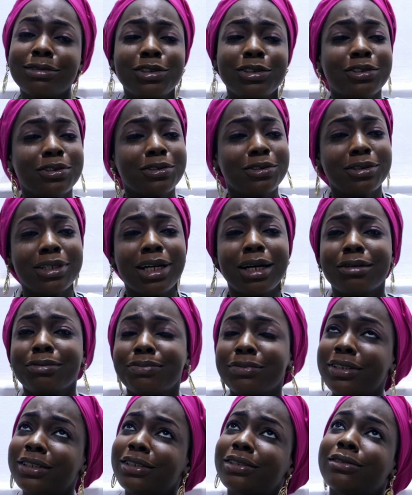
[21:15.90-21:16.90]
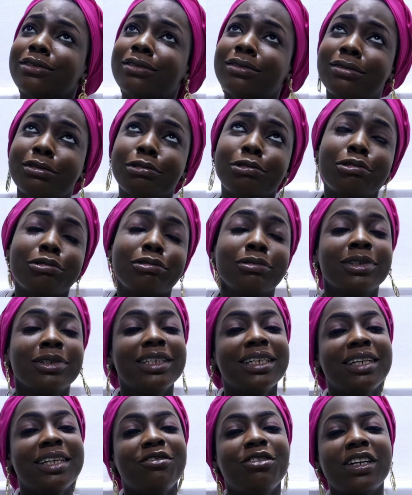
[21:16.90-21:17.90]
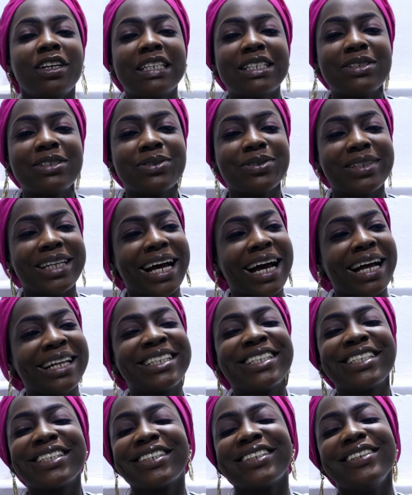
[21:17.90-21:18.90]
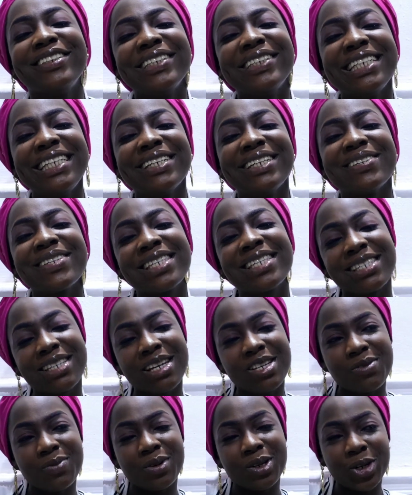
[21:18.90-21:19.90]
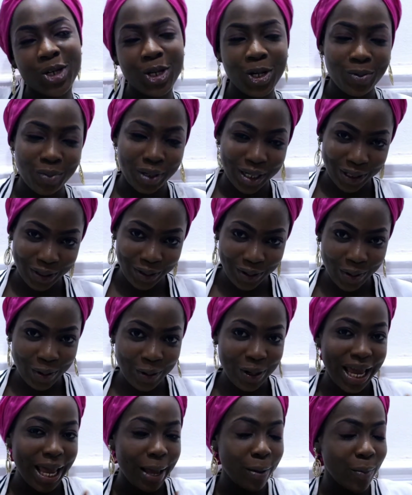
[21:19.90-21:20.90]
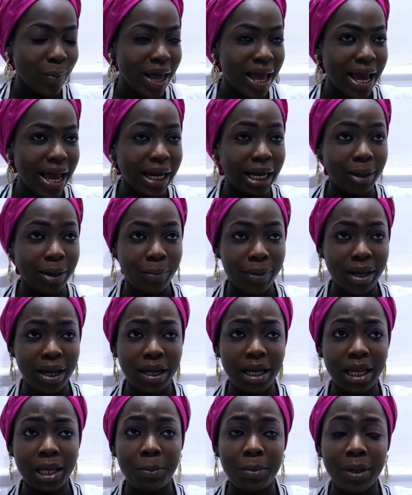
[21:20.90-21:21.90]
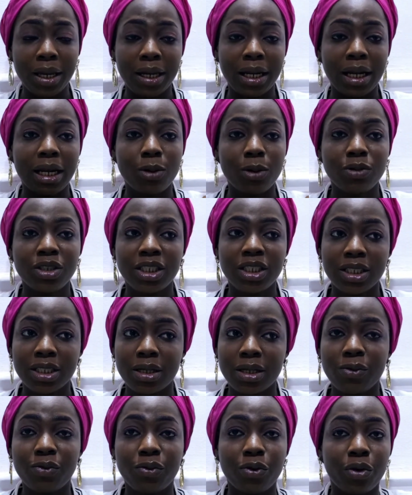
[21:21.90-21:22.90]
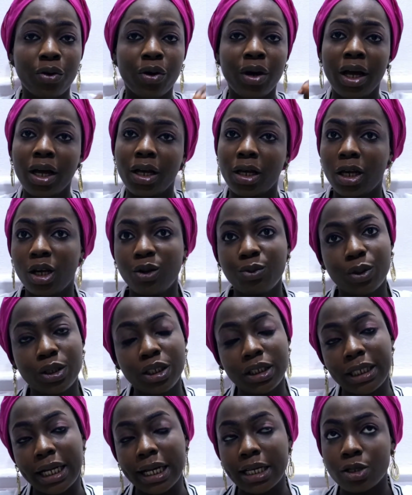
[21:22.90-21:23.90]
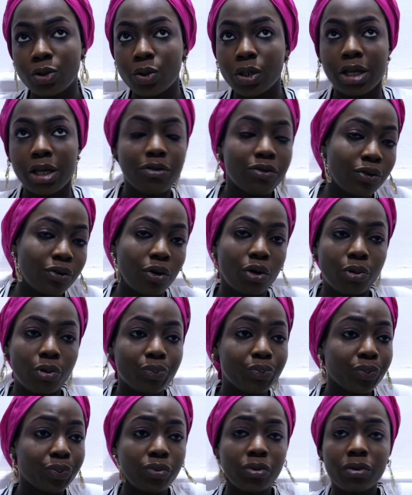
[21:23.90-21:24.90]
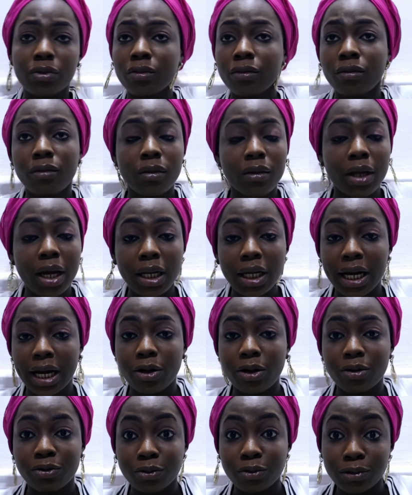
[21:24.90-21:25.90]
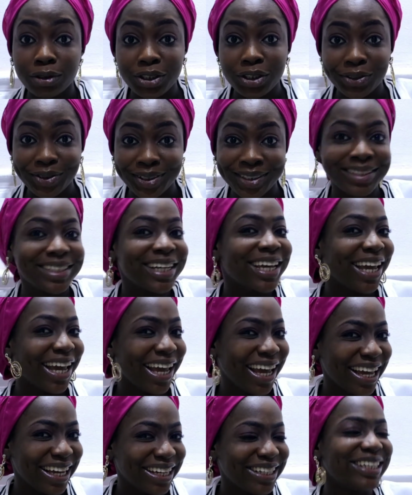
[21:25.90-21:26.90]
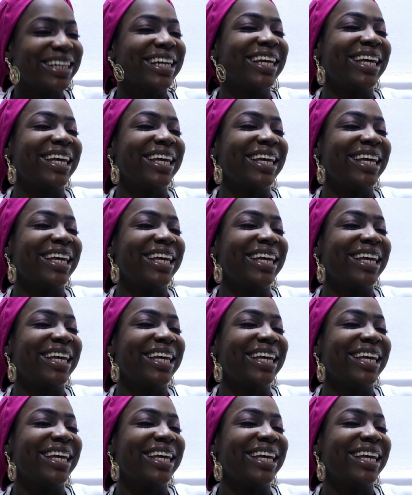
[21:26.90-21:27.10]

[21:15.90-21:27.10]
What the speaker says: Corona, please go. Very soon that good news is going to be knocking on my door. Amen. And I wish the same for everybody that is looking for any kind of good news. Okay.